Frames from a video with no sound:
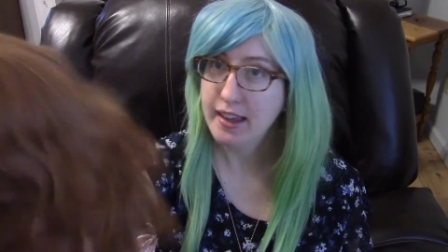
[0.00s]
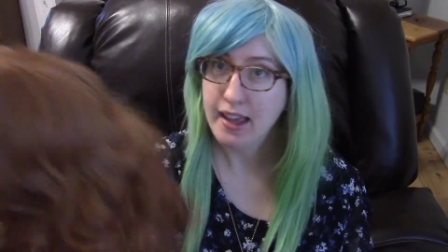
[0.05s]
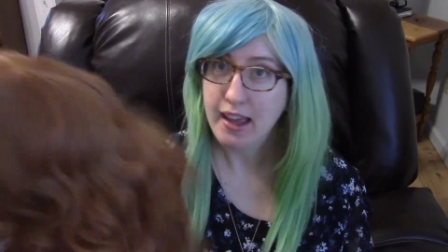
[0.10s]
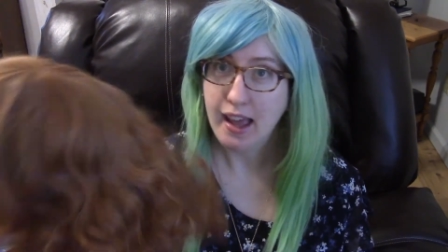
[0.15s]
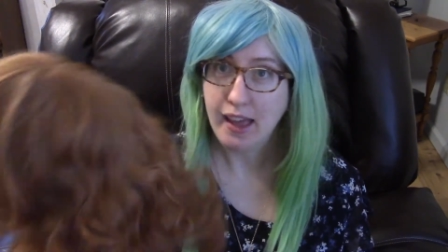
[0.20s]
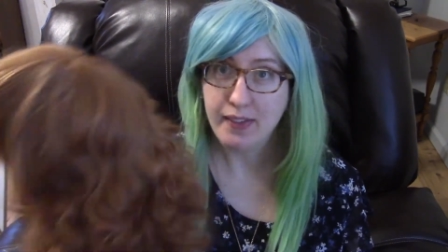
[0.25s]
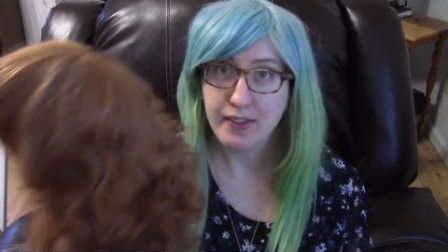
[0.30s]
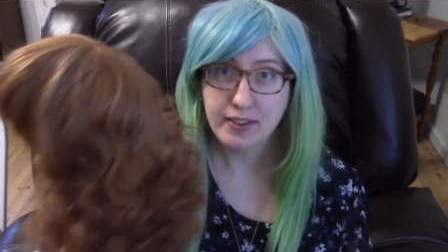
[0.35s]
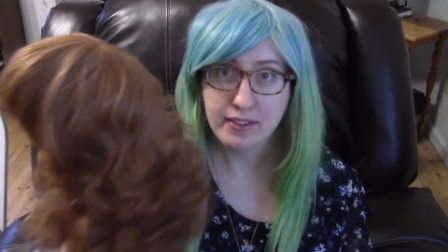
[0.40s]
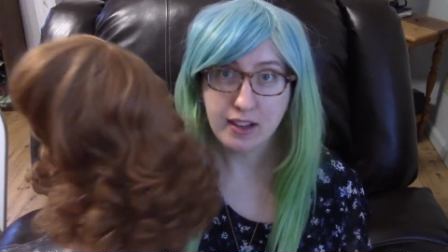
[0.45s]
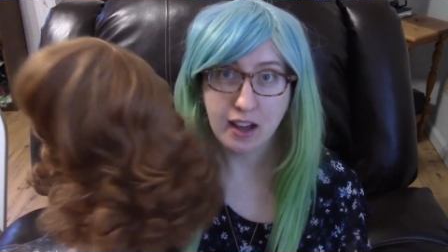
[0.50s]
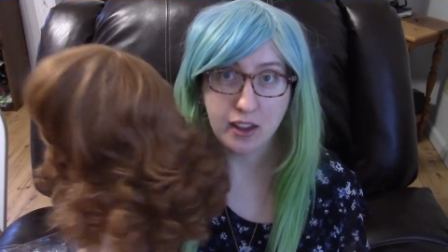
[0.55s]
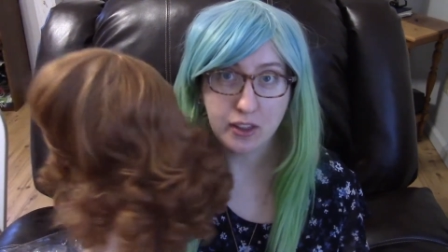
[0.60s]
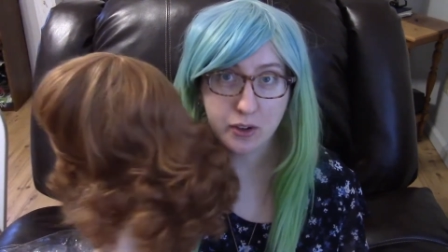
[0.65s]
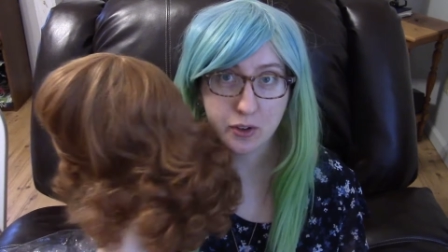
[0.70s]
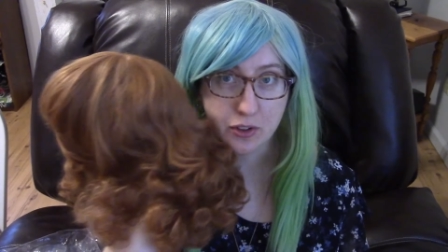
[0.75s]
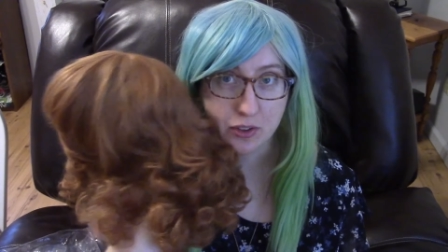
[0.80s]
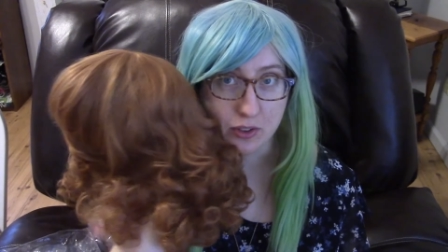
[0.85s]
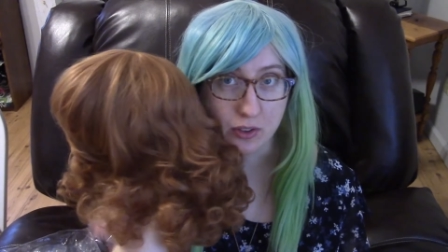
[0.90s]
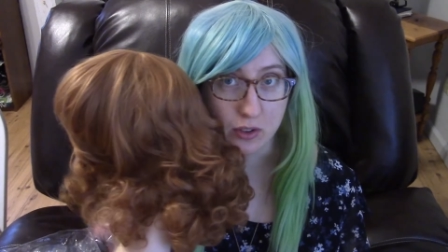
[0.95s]
And this color
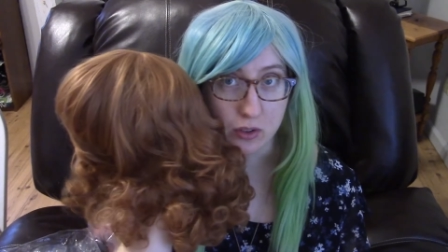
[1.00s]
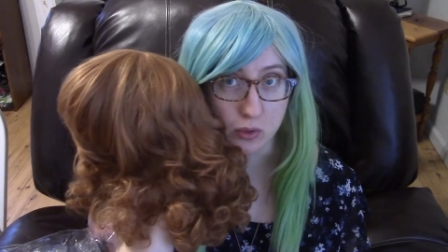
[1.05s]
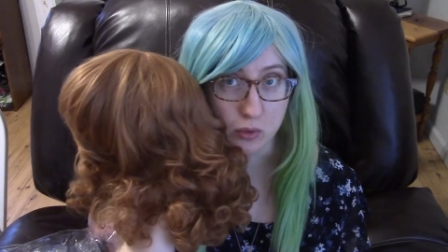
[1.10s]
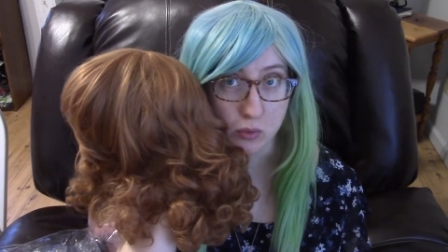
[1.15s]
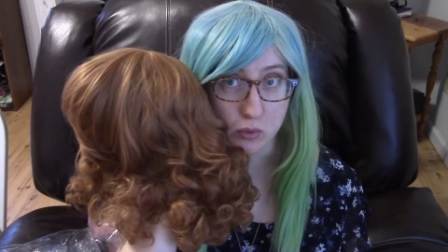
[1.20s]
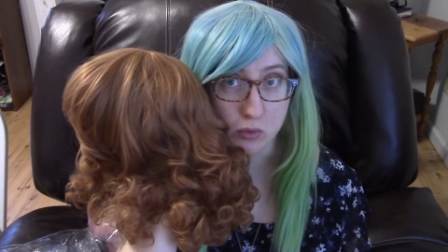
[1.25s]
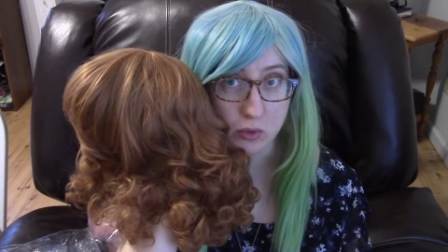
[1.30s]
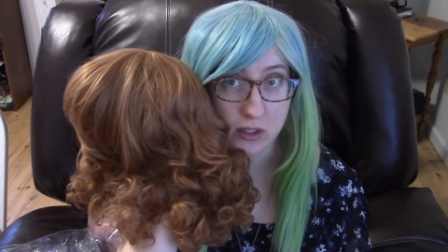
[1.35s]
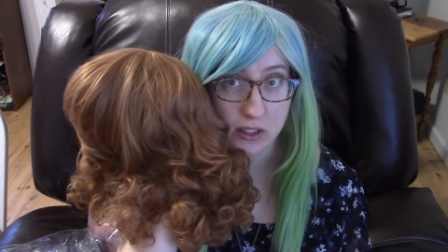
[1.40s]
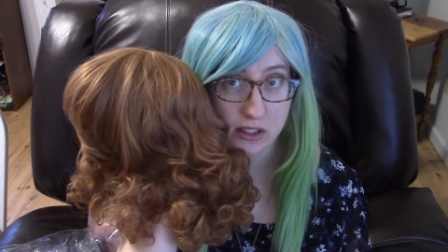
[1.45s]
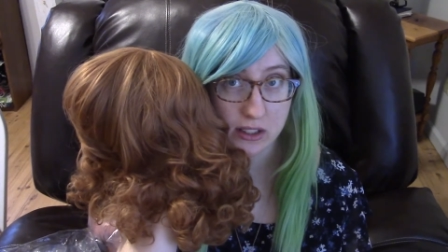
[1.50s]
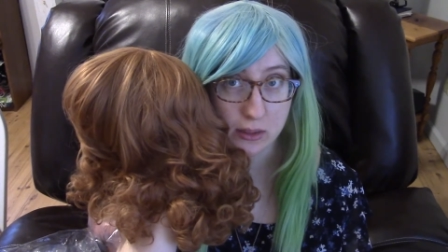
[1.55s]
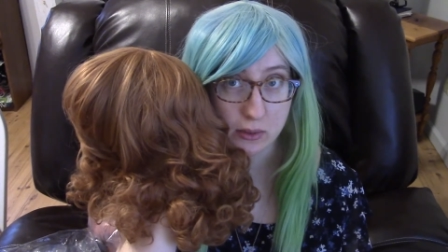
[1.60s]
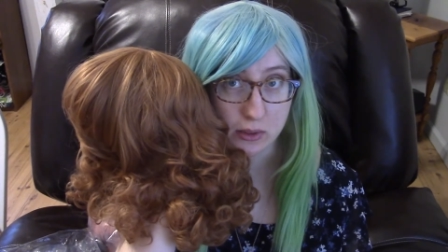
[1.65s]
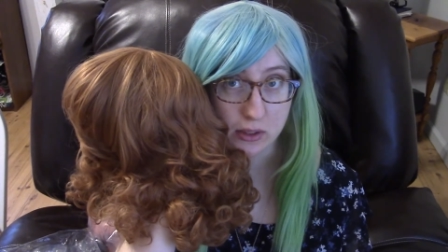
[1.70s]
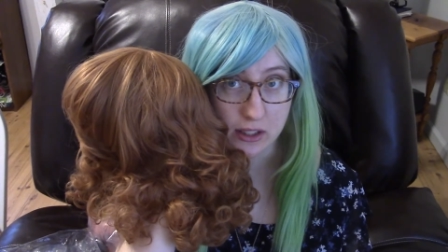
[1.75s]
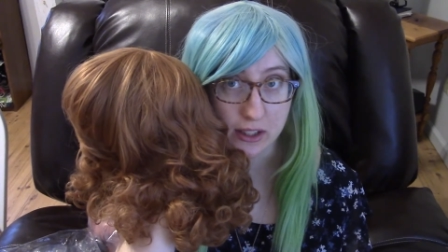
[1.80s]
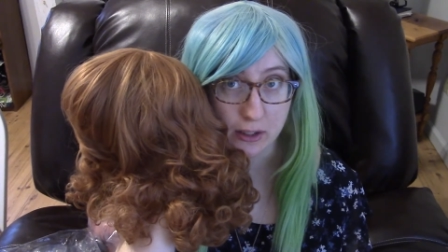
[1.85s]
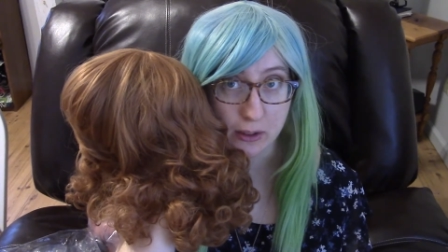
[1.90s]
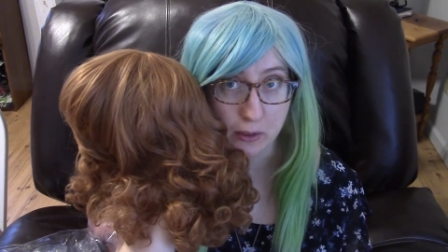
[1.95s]
just looks really,
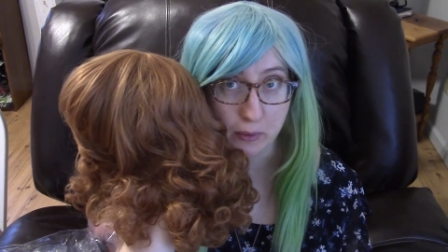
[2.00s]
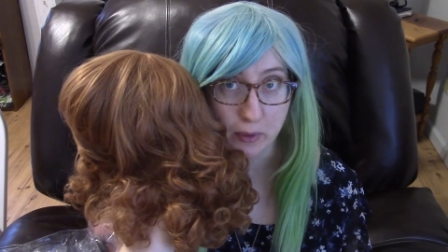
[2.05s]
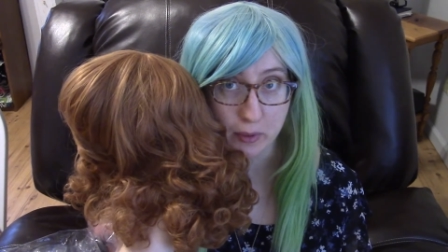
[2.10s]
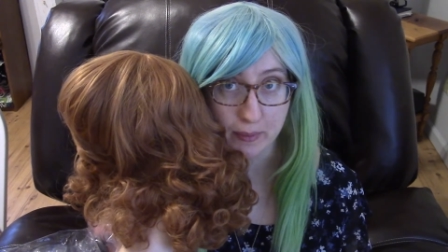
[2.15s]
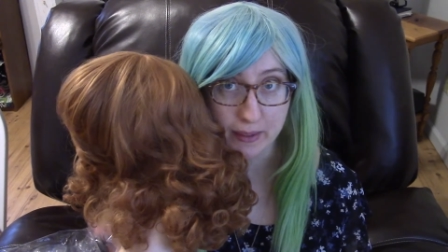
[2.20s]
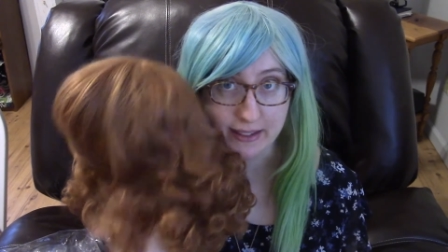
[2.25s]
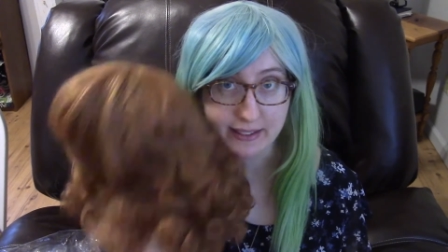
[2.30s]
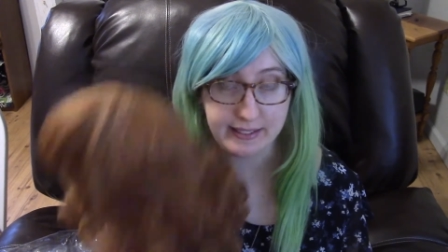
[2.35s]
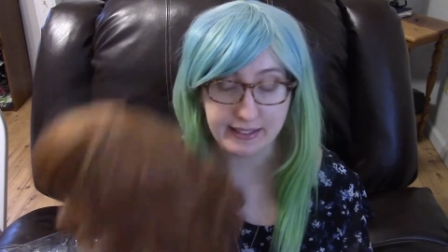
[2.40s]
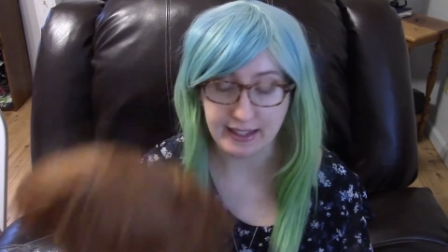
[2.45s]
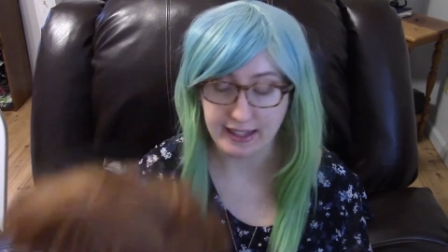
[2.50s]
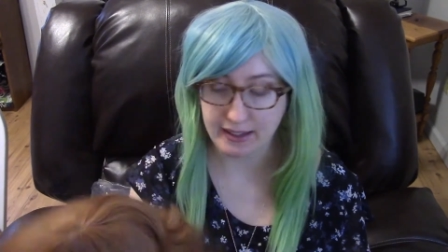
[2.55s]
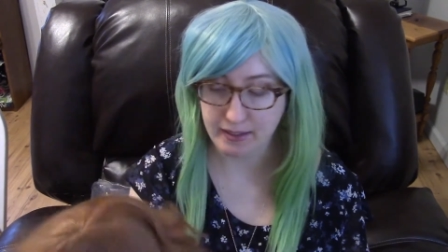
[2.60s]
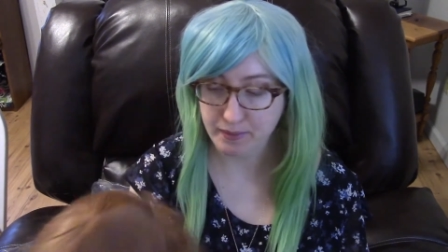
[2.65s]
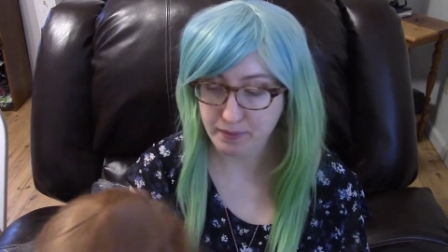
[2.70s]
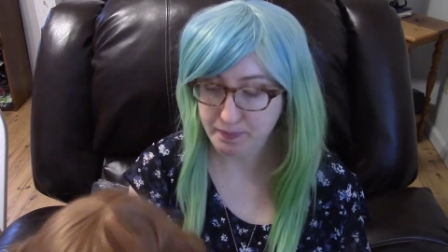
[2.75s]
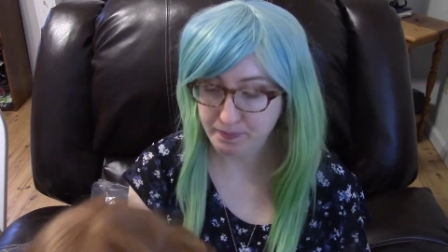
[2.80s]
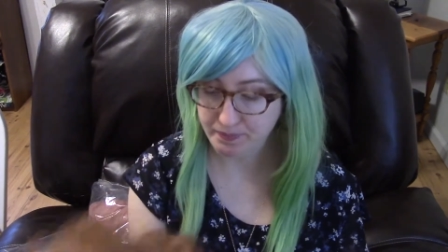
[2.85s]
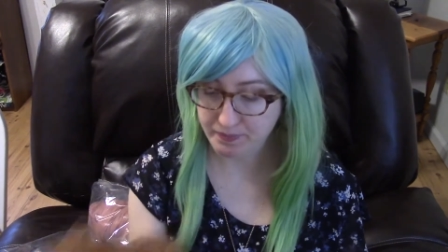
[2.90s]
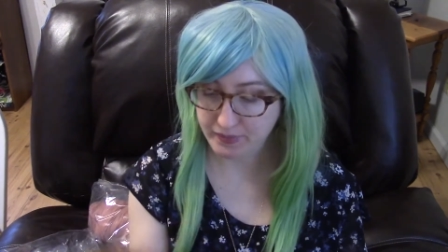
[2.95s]
really good with my skin.